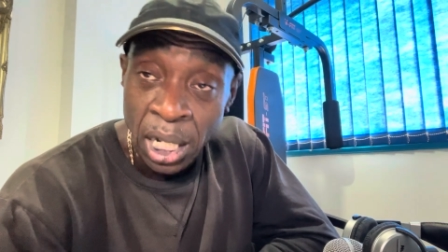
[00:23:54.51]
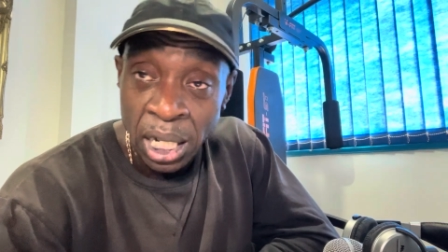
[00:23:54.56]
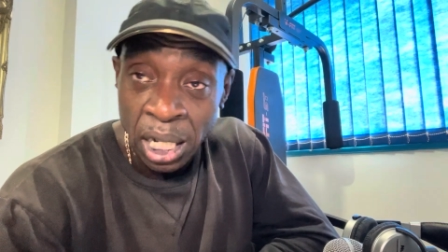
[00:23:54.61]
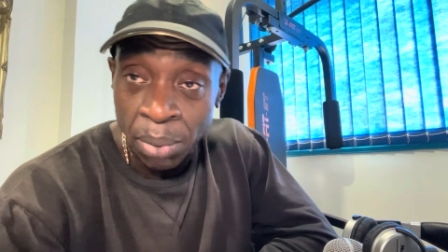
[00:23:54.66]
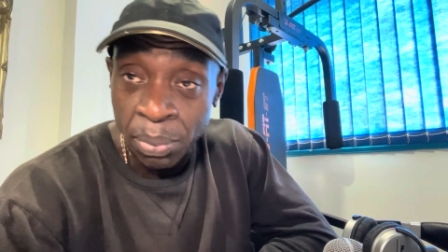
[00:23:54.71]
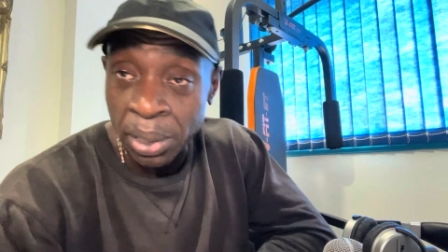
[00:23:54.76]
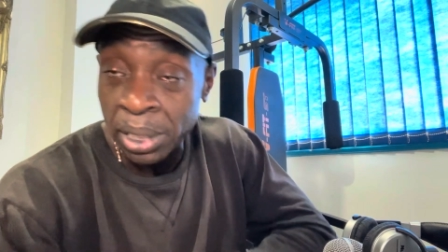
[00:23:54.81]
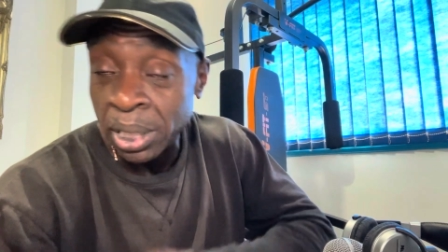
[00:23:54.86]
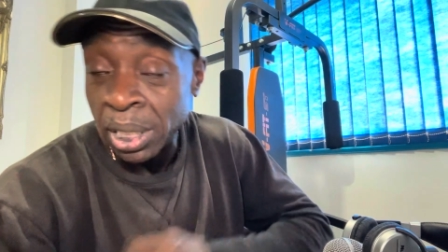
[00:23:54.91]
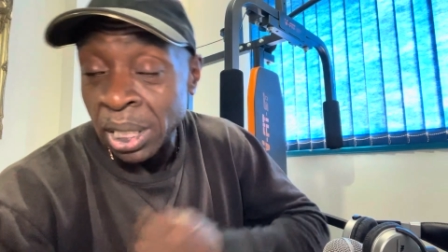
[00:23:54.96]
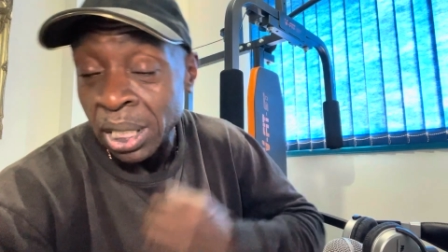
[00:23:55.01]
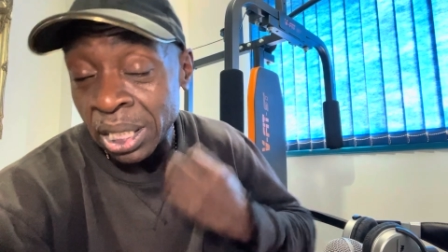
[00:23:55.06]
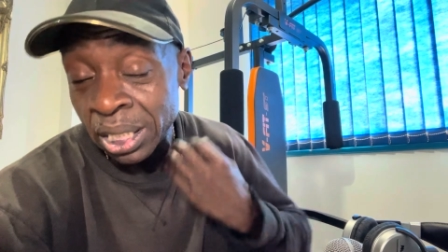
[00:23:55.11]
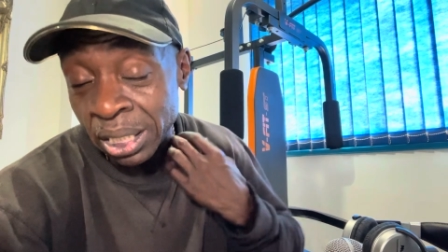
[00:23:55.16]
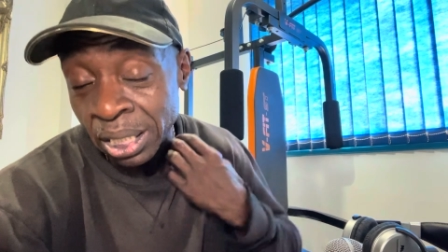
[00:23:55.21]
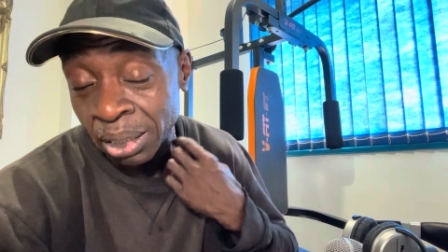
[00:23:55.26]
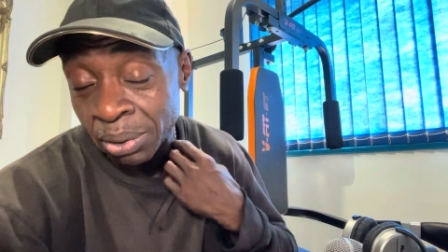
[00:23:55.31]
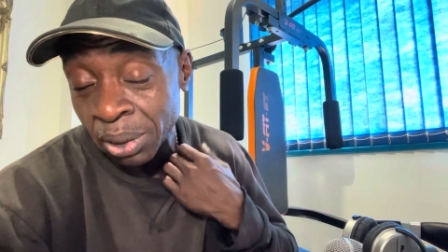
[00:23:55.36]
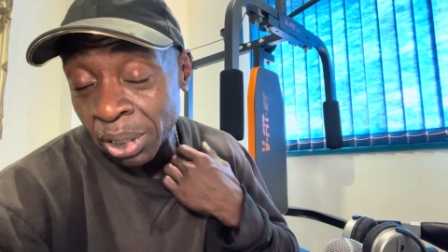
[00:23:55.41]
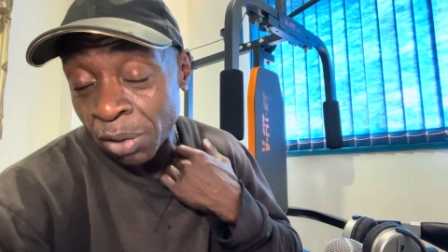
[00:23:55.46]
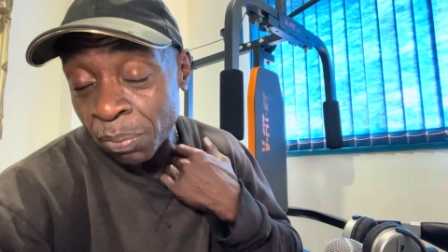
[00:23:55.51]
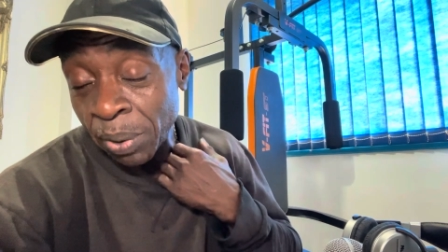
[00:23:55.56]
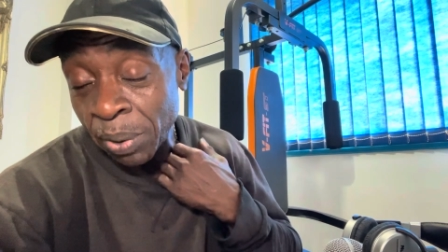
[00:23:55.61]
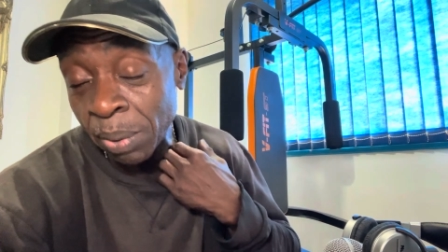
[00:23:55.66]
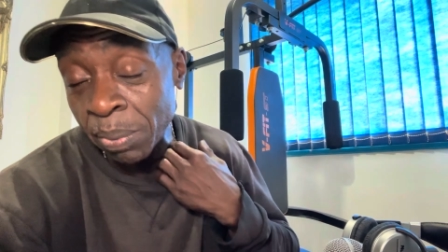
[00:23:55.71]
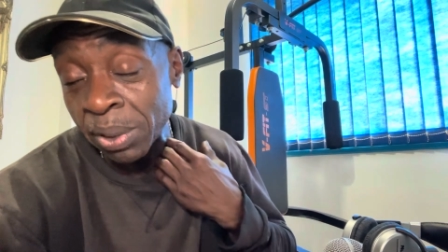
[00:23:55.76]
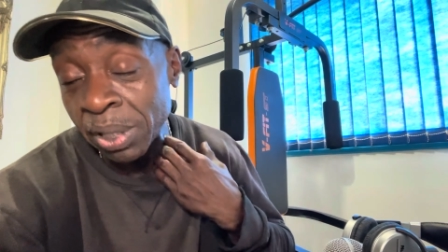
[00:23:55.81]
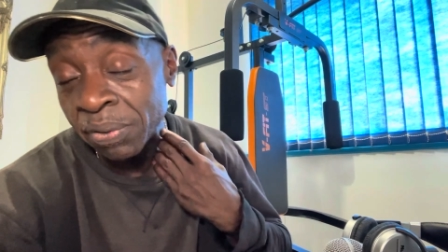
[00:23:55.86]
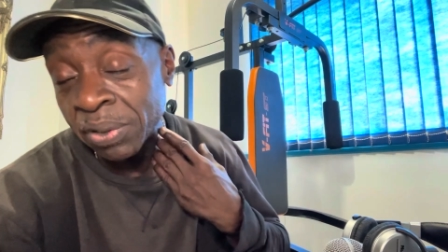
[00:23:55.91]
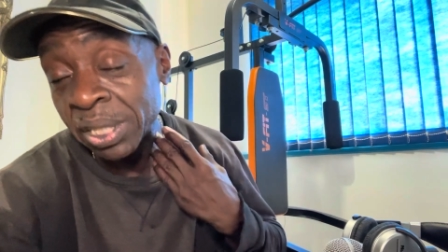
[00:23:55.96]
I mean, you know, a lot of
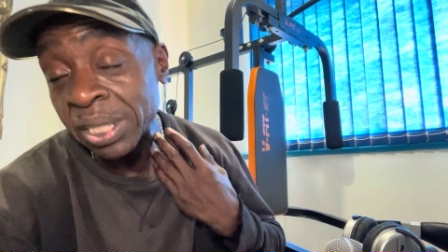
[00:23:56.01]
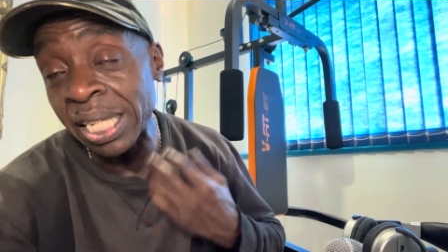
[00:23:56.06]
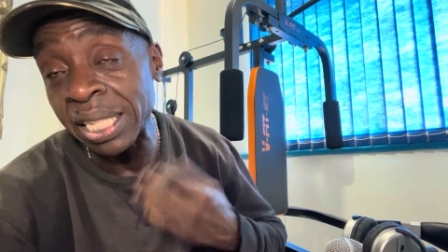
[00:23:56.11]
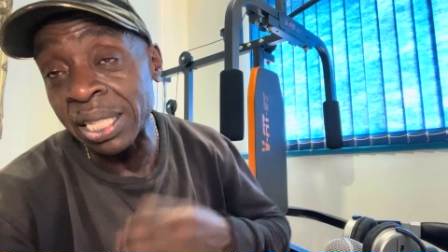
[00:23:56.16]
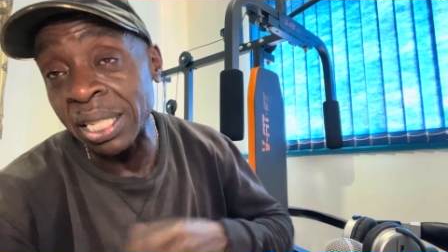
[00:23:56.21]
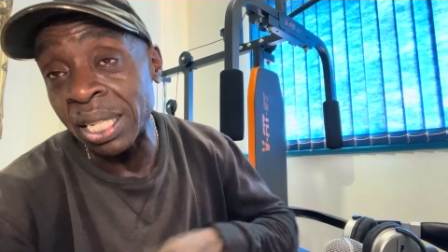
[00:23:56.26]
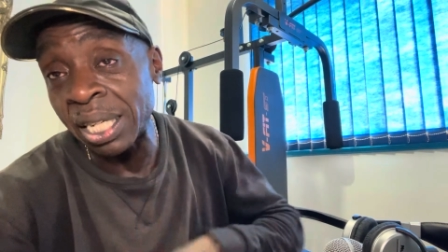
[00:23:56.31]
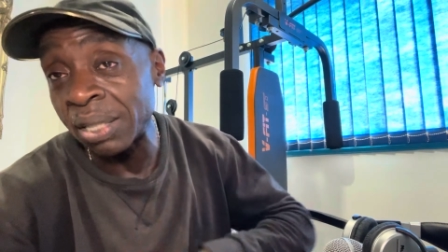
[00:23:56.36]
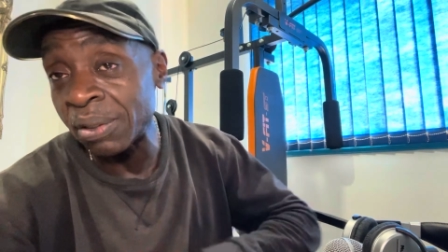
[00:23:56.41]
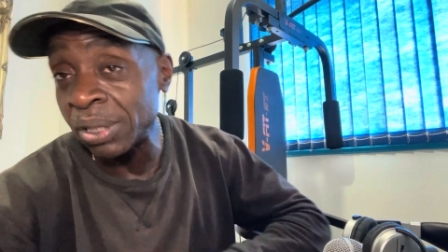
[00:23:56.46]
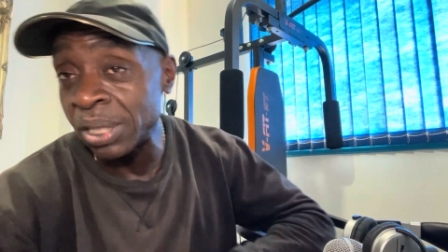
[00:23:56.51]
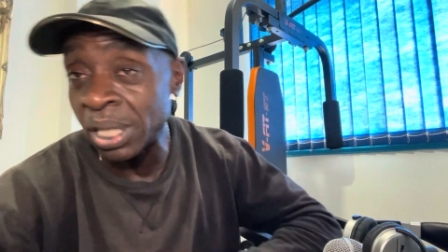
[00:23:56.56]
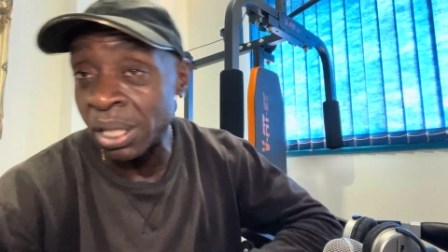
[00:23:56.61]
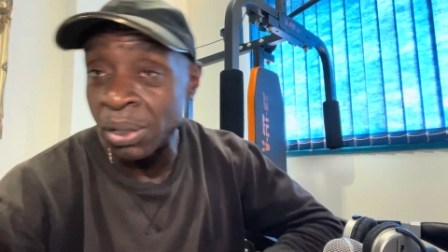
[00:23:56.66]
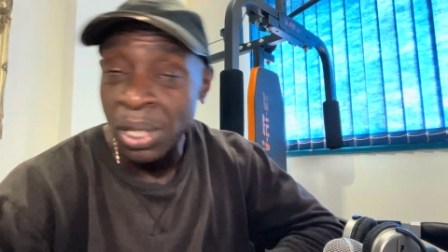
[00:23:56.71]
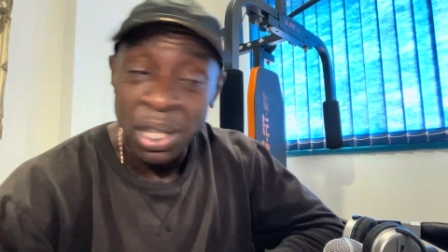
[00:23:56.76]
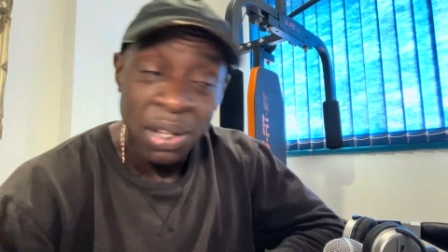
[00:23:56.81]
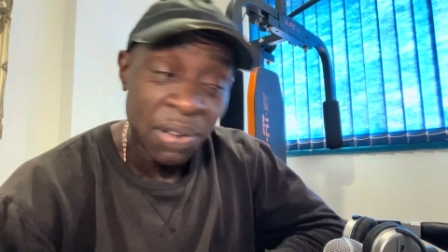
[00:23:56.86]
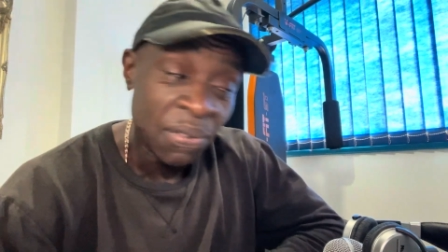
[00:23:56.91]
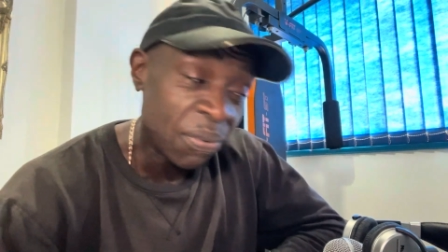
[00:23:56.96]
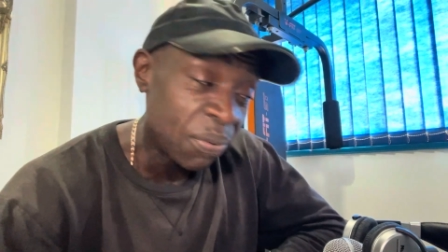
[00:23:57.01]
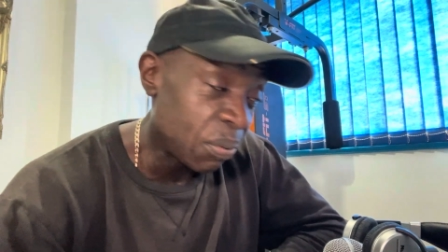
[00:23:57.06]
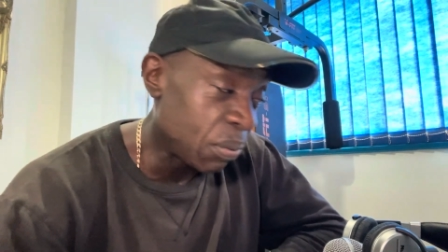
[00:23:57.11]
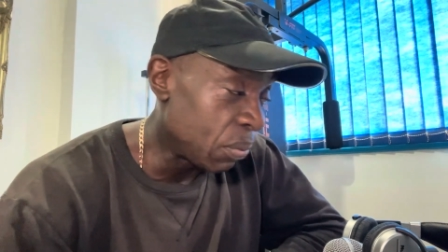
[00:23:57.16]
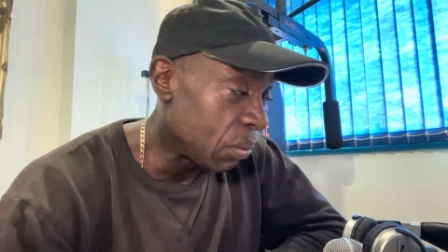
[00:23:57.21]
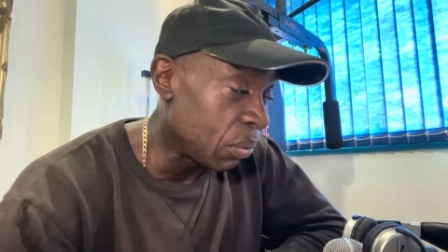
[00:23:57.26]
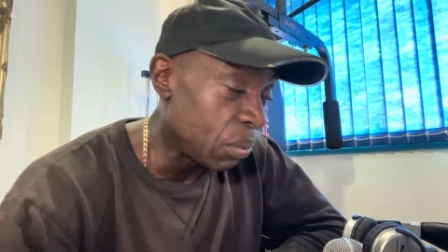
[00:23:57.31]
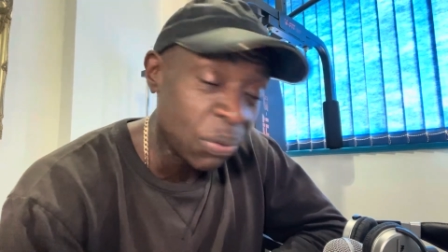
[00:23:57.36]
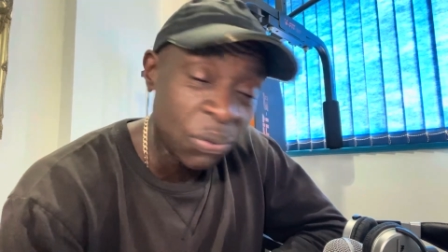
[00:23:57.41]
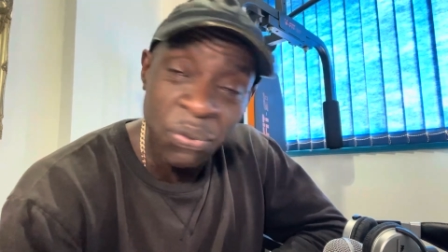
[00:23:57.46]
people have just had, like, you know,
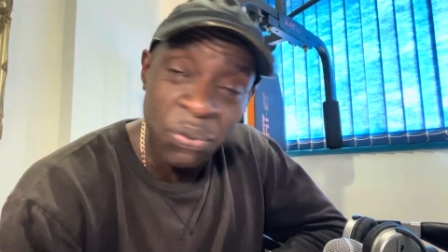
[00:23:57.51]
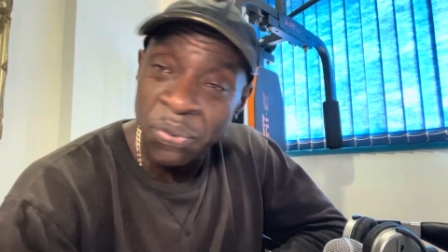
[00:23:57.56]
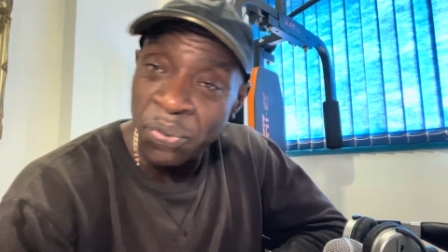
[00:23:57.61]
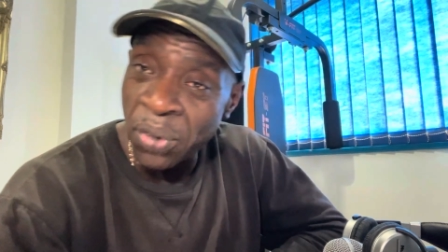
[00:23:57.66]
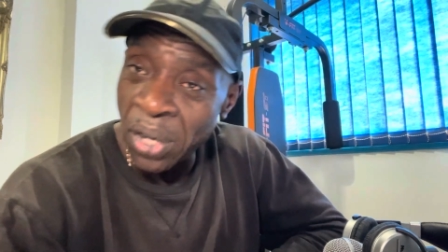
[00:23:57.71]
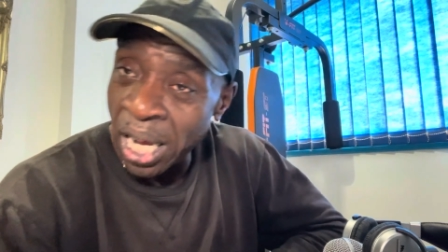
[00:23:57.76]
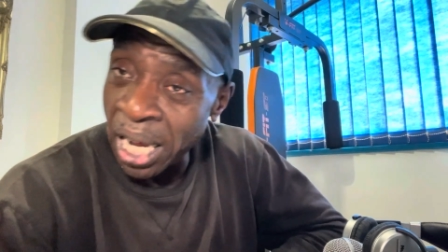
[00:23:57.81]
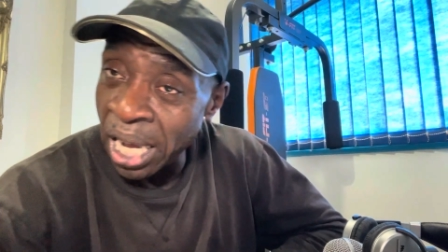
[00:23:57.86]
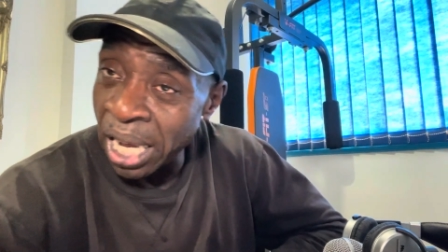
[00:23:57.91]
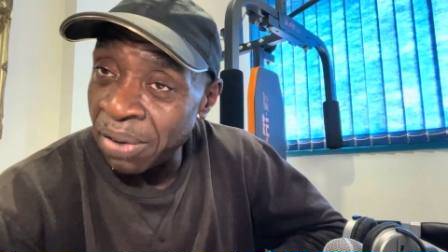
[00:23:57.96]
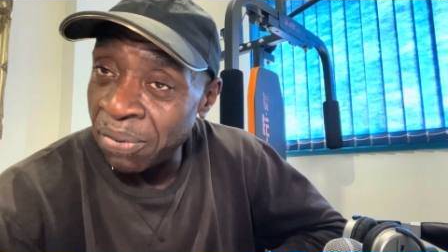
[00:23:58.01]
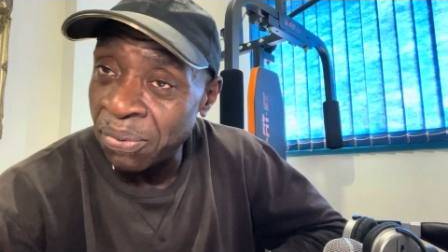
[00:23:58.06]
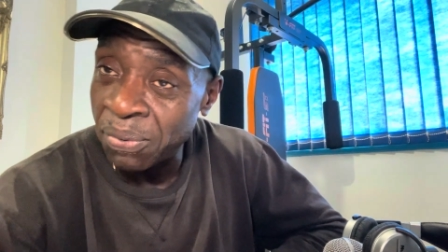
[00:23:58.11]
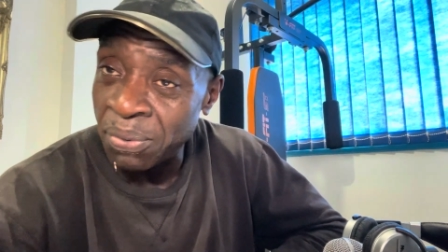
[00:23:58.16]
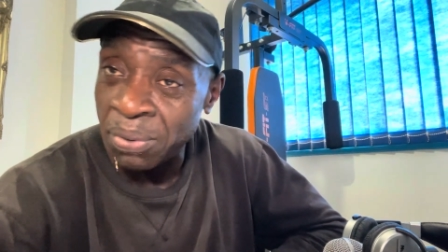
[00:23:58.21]
£5,000,